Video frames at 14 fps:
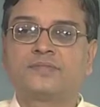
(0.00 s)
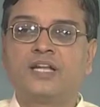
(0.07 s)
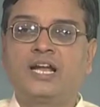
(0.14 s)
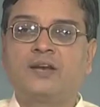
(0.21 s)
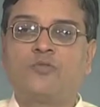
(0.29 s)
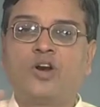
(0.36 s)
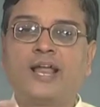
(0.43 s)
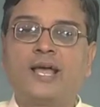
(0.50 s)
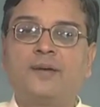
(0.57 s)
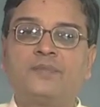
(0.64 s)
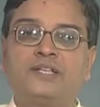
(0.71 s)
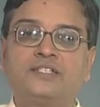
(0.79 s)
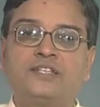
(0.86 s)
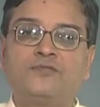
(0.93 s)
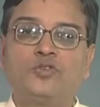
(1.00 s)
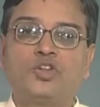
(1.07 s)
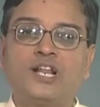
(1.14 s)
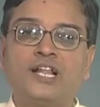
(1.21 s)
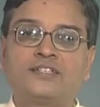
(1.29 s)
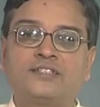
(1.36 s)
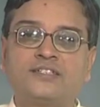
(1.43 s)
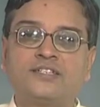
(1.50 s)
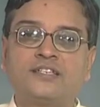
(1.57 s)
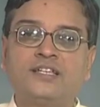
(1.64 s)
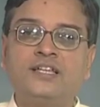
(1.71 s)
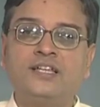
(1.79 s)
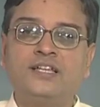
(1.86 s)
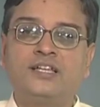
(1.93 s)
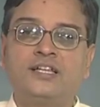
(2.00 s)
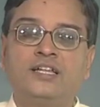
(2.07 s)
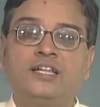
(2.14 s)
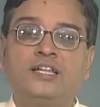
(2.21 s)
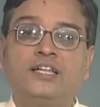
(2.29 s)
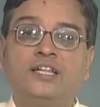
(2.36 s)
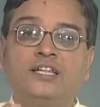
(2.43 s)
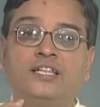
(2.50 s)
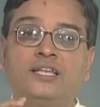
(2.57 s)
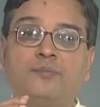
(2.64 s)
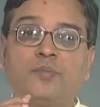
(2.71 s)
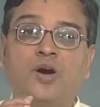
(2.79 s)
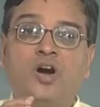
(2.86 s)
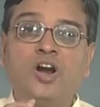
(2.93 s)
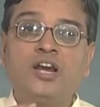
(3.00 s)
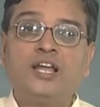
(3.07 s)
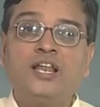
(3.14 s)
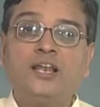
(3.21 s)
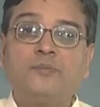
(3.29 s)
And what happens in photoelasticity? The model